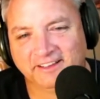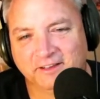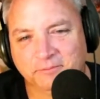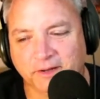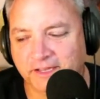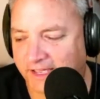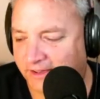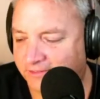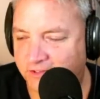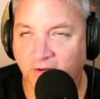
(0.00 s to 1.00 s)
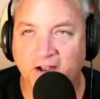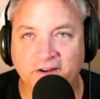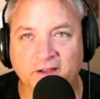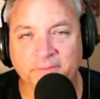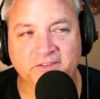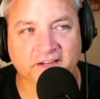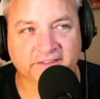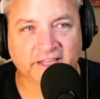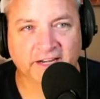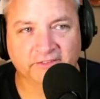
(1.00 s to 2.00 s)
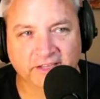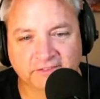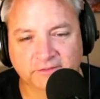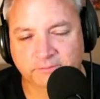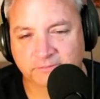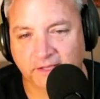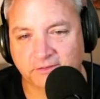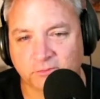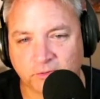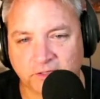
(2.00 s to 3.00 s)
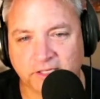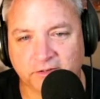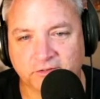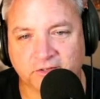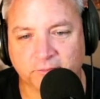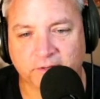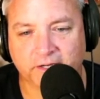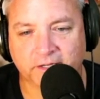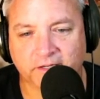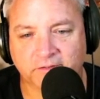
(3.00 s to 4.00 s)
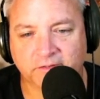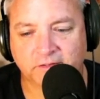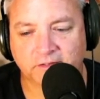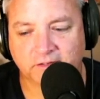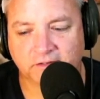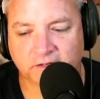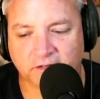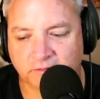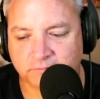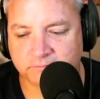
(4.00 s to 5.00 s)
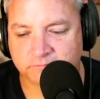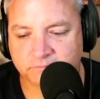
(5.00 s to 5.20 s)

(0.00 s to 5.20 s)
But yeah, so I recommend checking that out. That's a really interesting podcast. So, I mean,